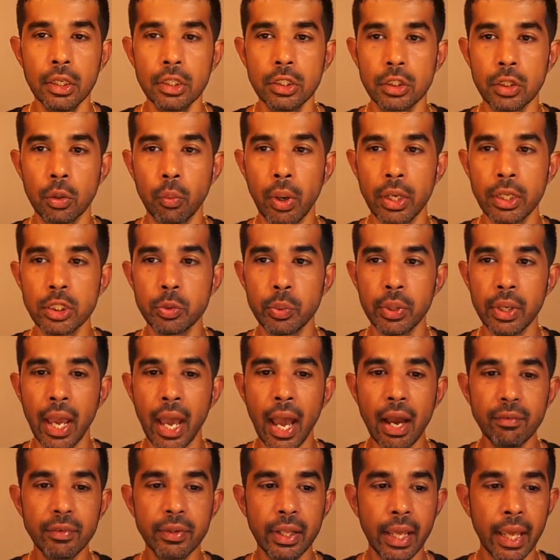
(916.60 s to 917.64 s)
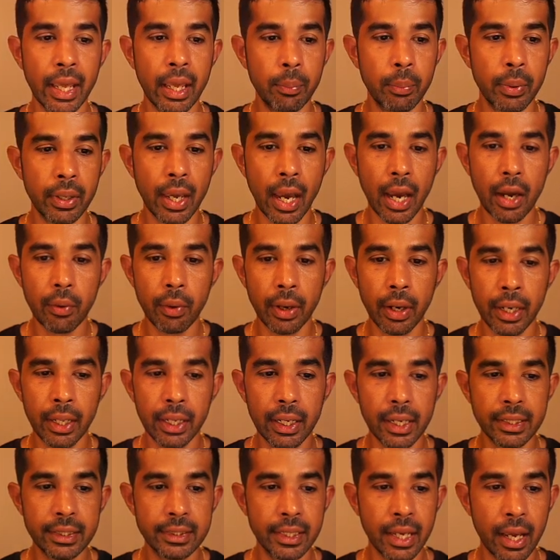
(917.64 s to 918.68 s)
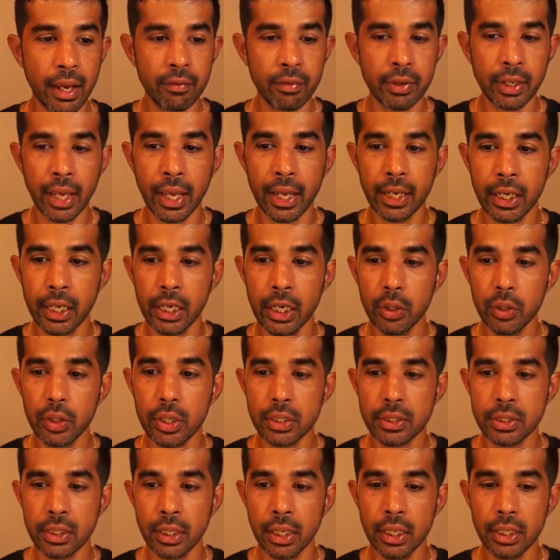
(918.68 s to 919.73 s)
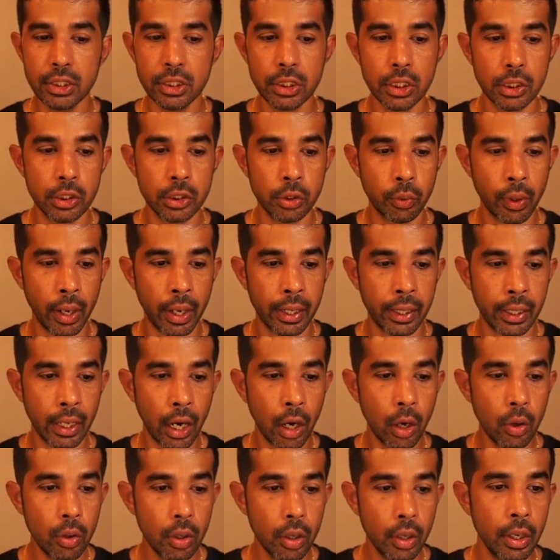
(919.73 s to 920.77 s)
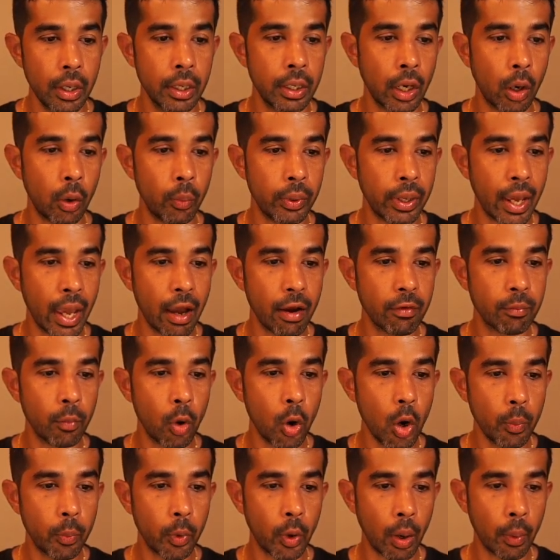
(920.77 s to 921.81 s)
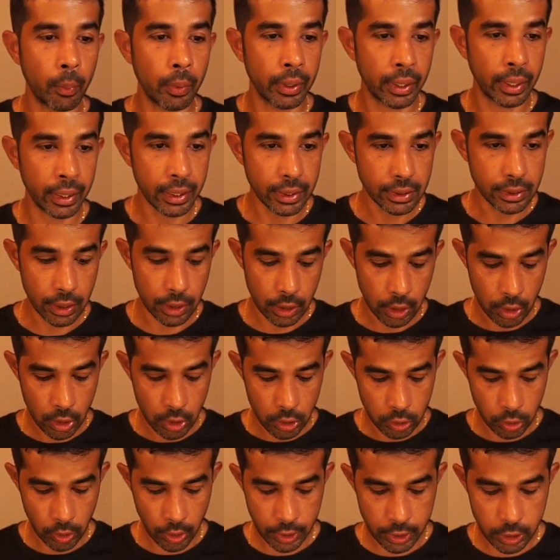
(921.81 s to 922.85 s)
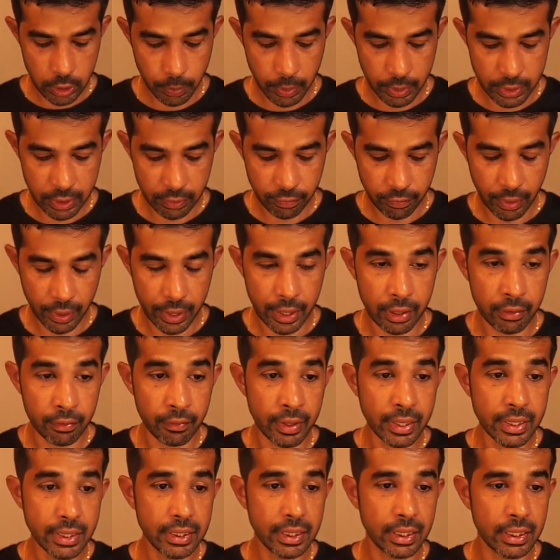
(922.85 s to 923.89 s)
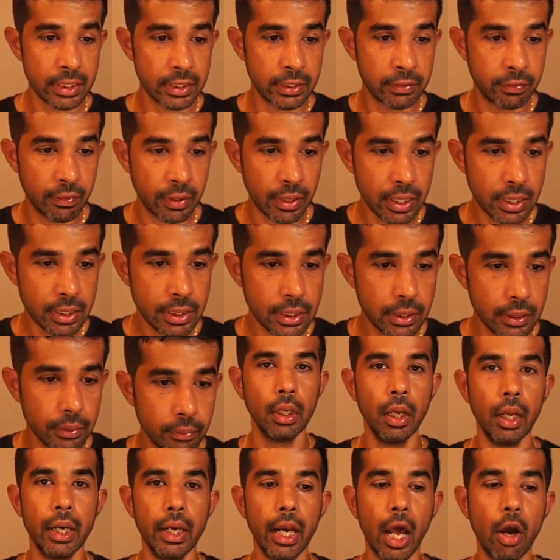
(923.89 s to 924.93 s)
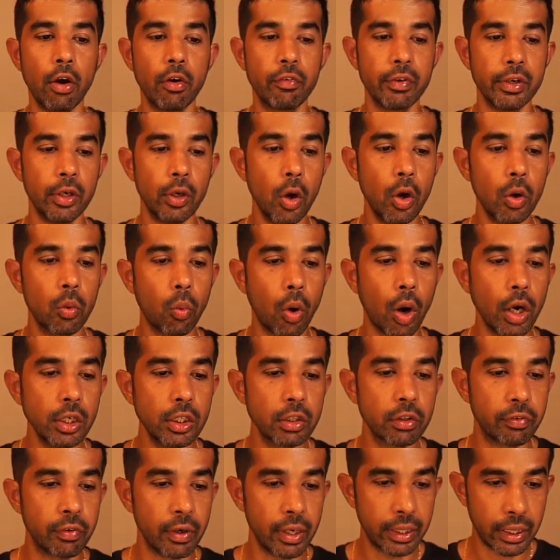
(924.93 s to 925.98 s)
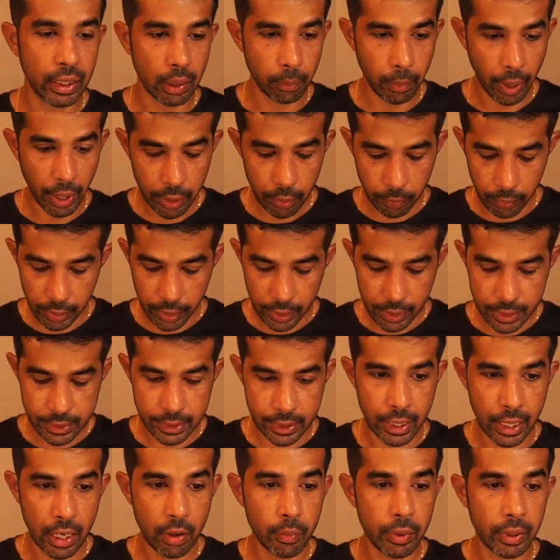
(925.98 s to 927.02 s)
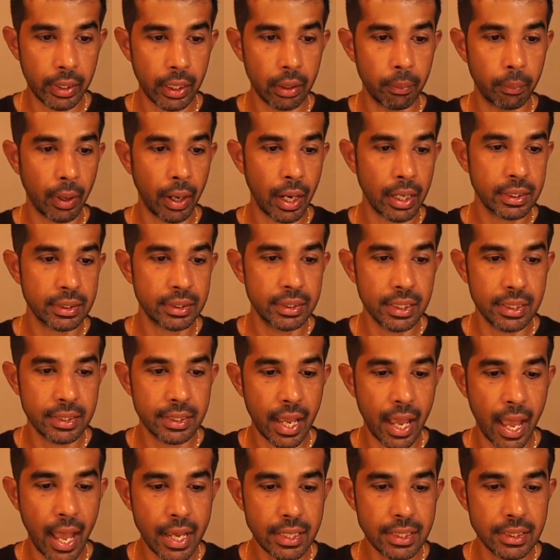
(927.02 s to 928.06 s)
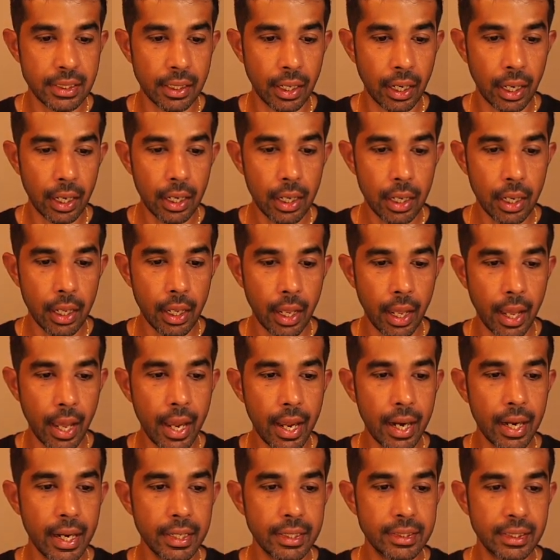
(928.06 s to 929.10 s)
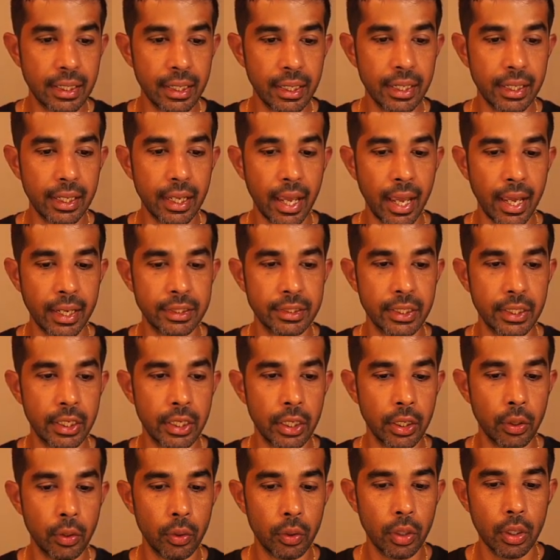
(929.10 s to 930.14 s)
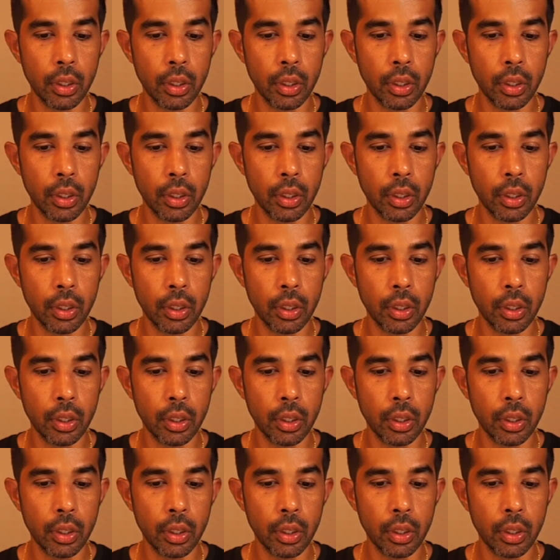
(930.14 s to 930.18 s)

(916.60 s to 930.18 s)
So once we have the API running, let's navigate into the search, try it out. Now we have more properties. So let's specify Avengers first. Now, if we don't want to filter by release year, we can pass this as null and let's click execute.